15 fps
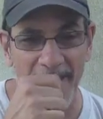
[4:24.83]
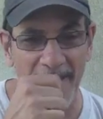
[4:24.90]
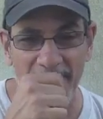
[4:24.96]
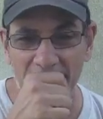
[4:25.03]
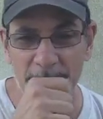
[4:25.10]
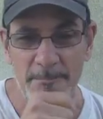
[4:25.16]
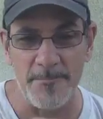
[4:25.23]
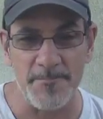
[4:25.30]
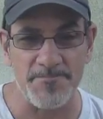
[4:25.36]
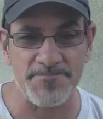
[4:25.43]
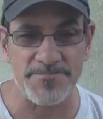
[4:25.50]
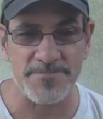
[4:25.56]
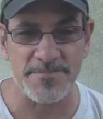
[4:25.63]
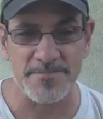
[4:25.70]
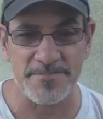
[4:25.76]

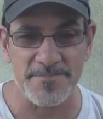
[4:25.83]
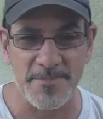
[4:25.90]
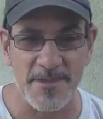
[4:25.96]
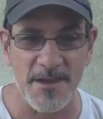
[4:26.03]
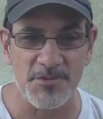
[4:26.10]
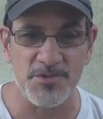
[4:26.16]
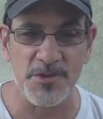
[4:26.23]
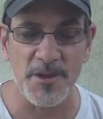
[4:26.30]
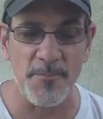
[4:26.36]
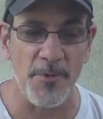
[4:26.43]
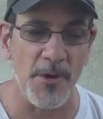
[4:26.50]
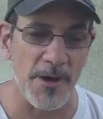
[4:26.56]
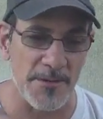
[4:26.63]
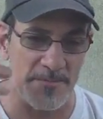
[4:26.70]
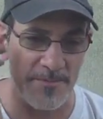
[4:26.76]
I took it
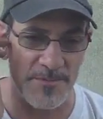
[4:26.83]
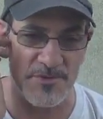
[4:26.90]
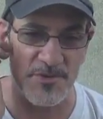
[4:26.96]
apart,